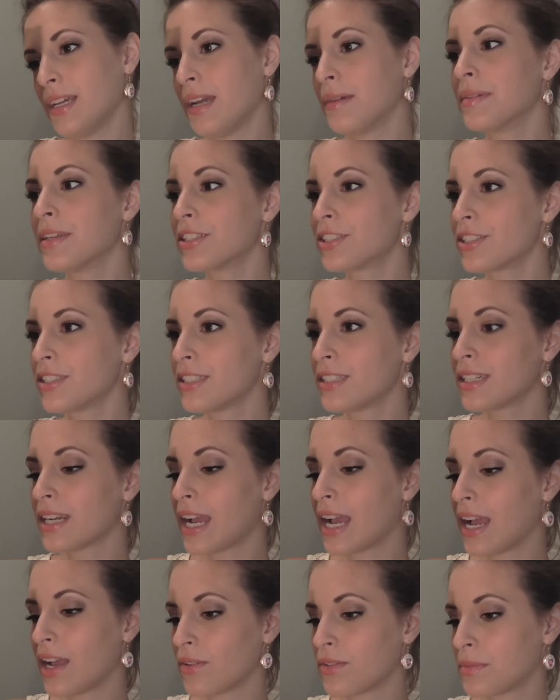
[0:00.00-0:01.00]
I'm not sure
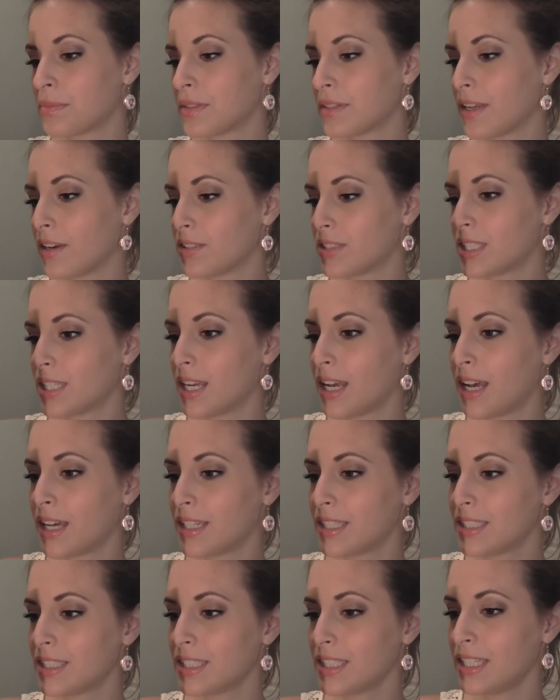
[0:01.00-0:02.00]
how to pronounce it,
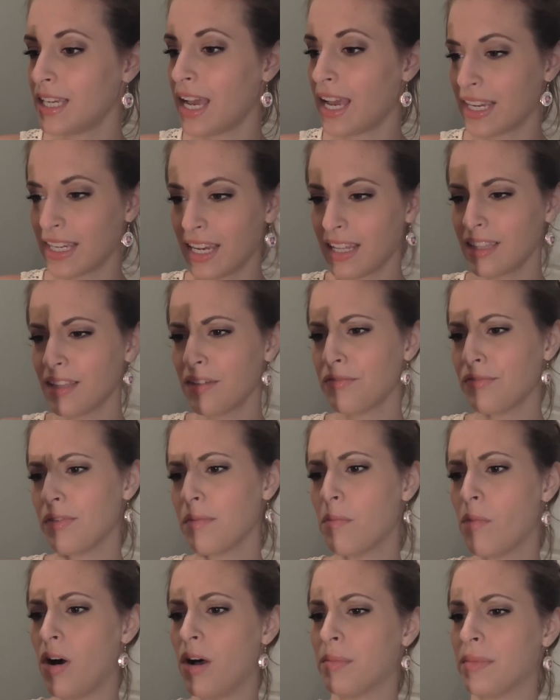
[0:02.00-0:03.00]
honestly. I got them
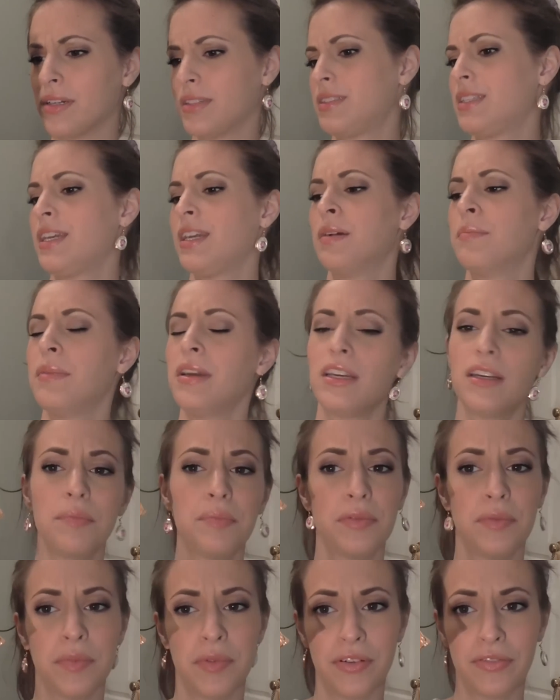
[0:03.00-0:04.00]
from Walmart. They are
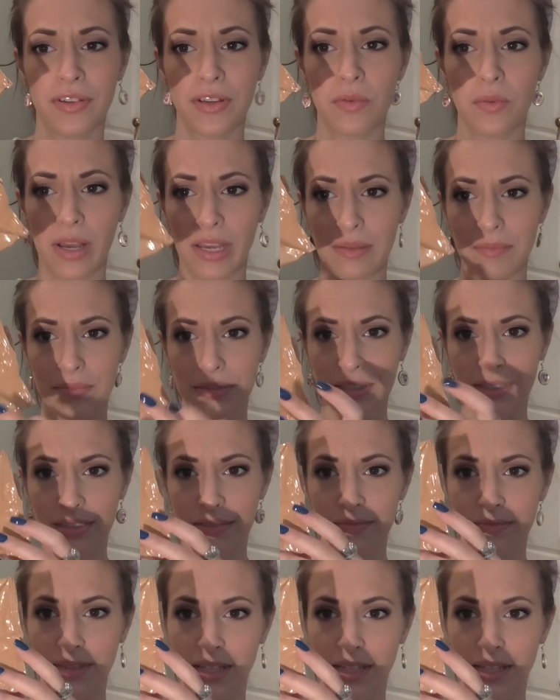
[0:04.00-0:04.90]
makeup removing wipes,